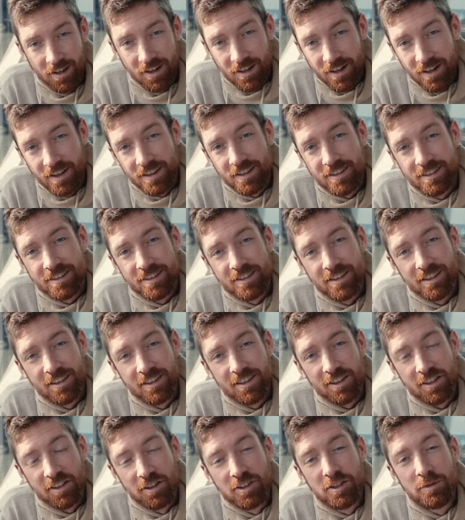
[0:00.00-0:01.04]
It is
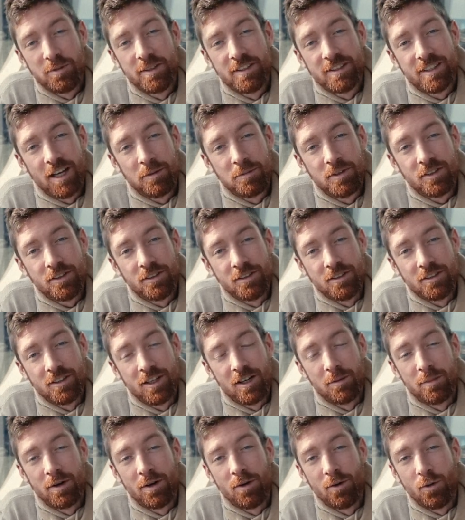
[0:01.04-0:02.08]
good to be skeptical
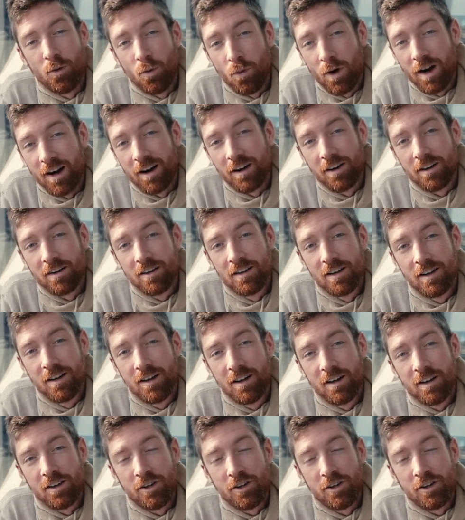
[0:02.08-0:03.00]
about where